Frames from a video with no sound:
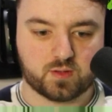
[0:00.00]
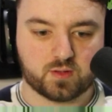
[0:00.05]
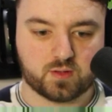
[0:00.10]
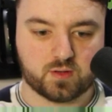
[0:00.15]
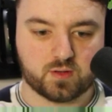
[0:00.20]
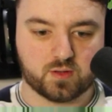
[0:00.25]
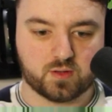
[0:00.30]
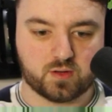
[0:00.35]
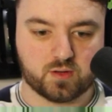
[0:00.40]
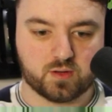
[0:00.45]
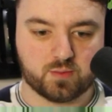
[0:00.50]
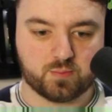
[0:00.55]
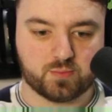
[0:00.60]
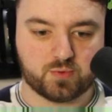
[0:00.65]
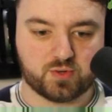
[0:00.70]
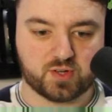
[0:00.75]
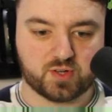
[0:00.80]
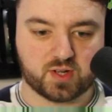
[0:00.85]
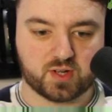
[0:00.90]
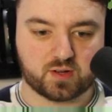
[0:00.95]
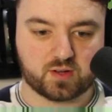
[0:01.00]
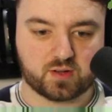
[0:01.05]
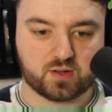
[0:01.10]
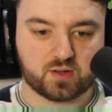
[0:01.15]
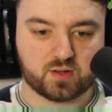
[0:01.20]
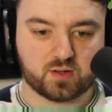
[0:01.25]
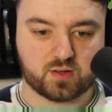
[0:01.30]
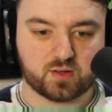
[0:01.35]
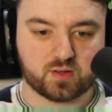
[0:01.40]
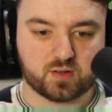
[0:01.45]
Another lumberjack
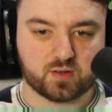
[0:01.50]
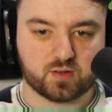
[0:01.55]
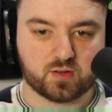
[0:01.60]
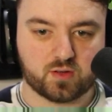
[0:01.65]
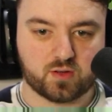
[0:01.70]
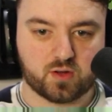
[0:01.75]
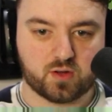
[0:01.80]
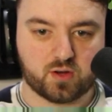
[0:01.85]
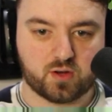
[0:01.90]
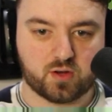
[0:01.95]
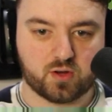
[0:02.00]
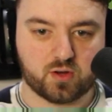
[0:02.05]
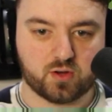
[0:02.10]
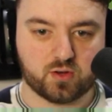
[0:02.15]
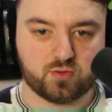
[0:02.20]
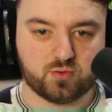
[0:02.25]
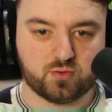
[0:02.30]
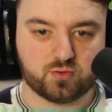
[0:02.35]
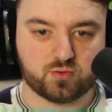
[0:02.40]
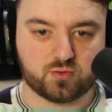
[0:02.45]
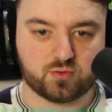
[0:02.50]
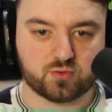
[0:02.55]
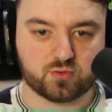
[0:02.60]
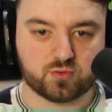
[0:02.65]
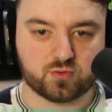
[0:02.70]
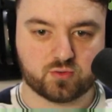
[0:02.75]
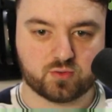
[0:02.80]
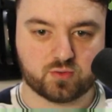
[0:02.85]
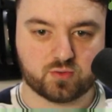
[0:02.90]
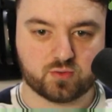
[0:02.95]
house.
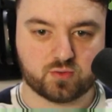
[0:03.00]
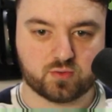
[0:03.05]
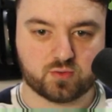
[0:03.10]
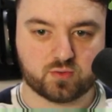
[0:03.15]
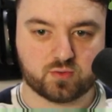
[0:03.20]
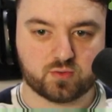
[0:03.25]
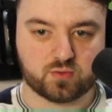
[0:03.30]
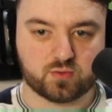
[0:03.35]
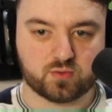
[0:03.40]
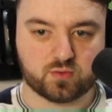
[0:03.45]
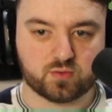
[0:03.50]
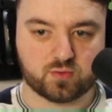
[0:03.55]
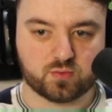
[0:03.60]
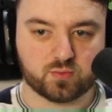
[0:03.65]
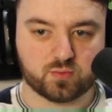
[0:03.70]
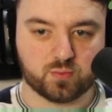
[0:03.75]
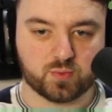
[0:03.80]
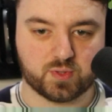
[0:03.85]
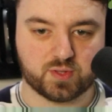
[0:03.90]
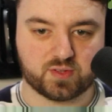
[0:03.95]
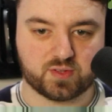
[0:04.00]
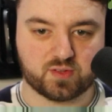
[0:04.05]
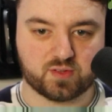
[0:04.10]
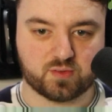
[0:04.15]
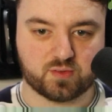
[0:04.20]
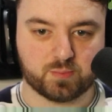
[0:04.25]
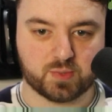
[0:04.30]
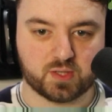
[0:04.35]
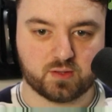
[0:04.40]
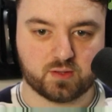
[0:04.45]
Once this is
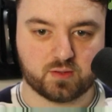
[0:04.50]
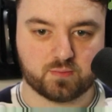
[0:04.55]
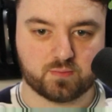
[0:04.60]
built.